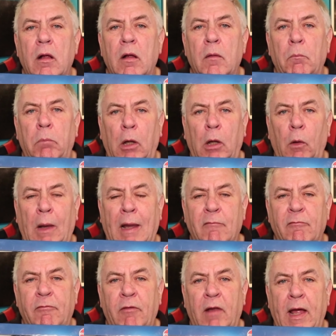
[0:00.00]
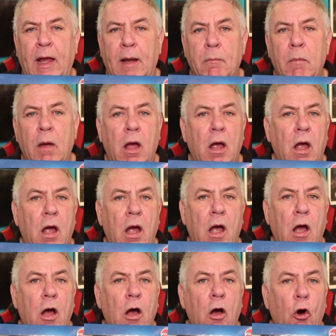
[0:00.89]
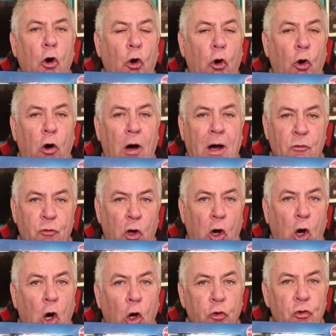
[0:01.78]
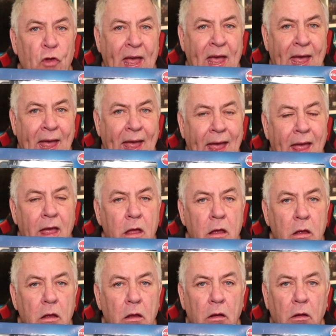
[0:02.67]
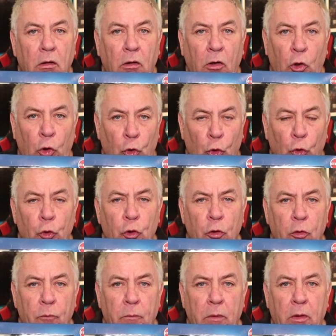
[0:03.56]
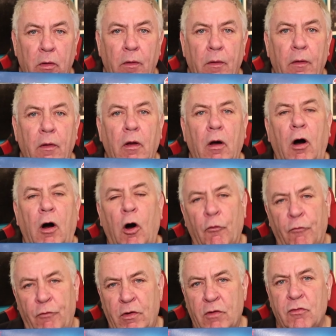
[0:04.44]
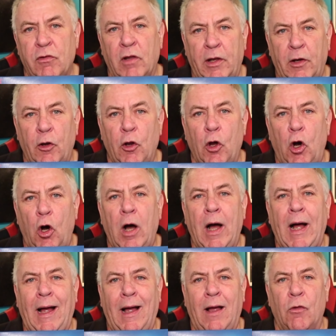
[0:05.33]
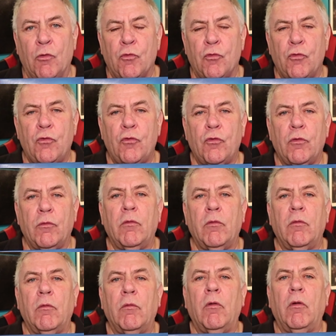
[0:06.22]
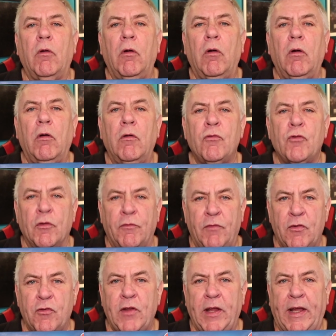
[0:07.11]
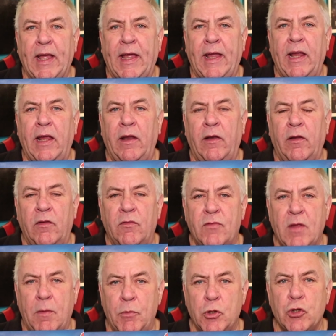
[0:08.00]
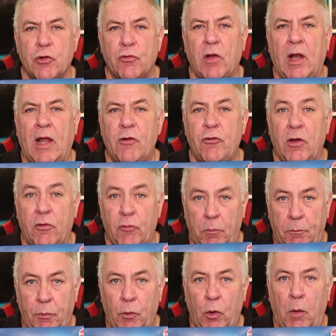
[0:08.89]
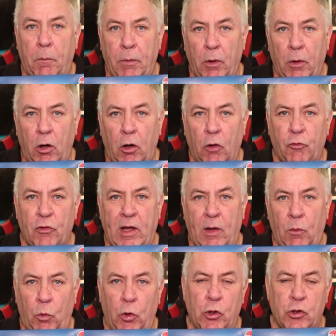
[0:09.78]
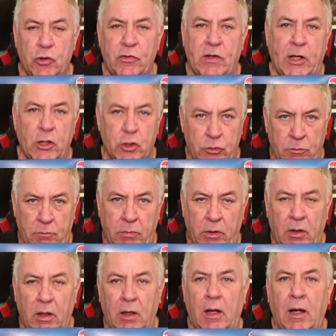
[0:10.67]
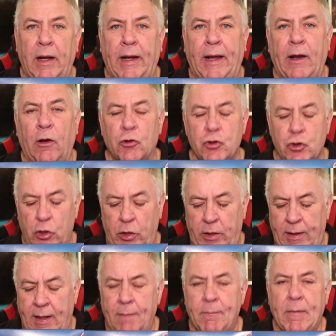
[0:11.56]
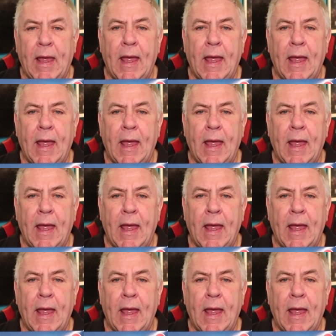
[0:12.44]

blow lamp flame, or as a hot air gun, obviously not as sophisticated and temperature select as a proper hot air workstation, but again I'll show you that,